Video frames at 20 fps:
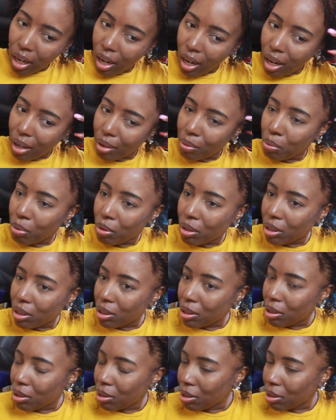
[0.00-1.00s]
I
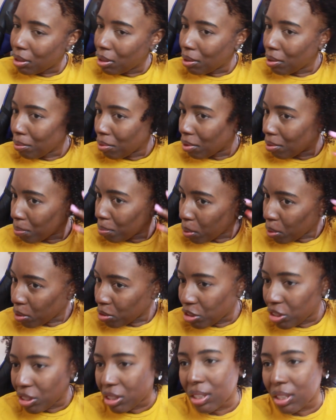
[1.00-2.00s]
would
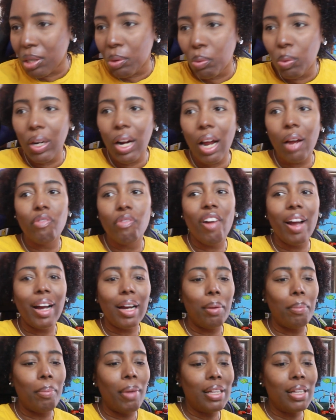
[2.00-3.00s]
purchase it. Would I
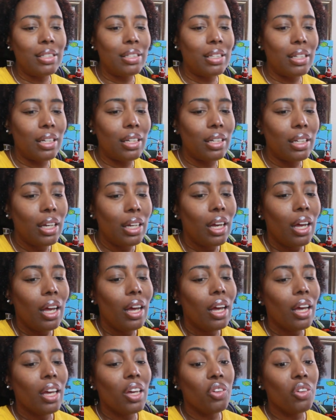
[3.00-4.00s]
recommend it?
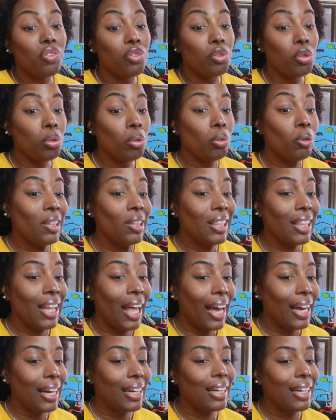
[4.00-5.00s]
If you
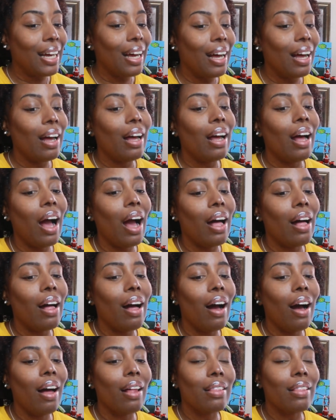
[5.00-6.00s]
like
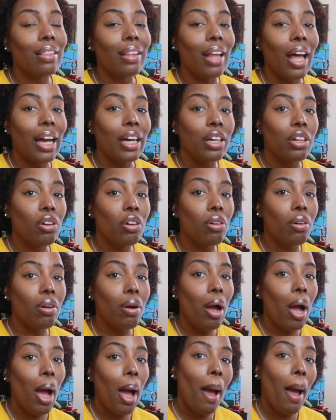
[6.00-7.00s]
a lighter
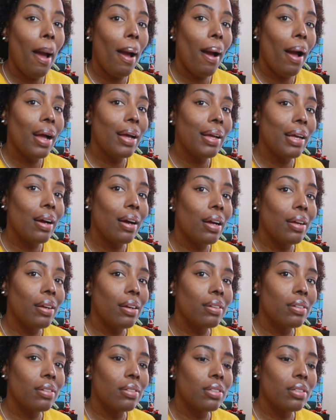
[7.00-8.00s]

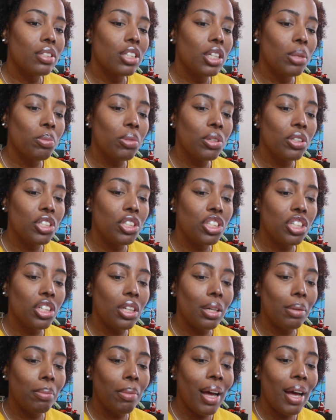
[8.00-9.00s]
deep
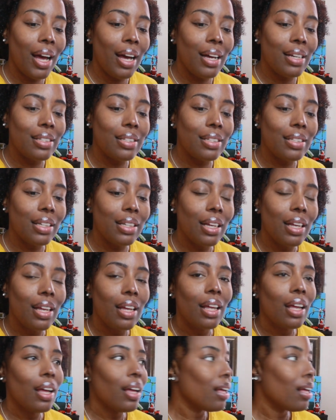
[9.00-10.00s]
conditioning mask,
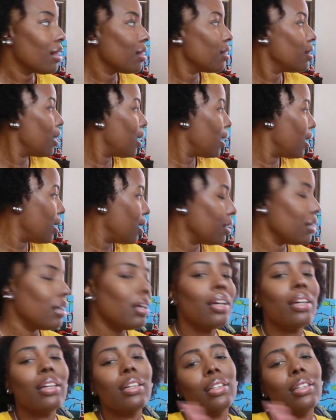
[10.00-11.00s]

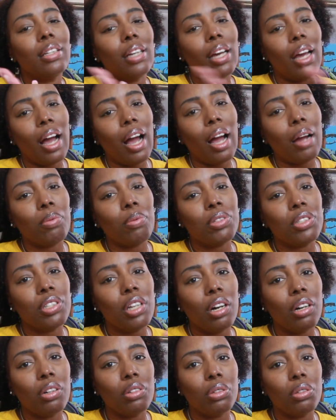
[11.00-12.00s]
then yeah, I would
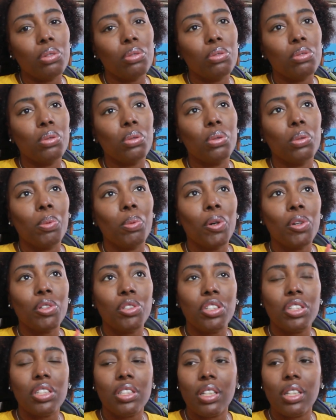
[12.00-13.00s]
tell you to
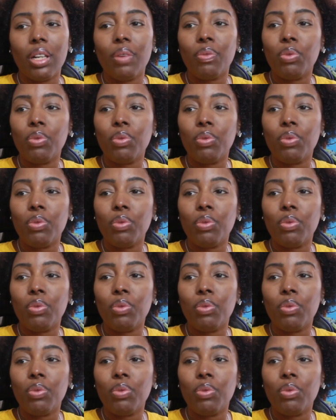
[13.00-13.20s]
purchase it.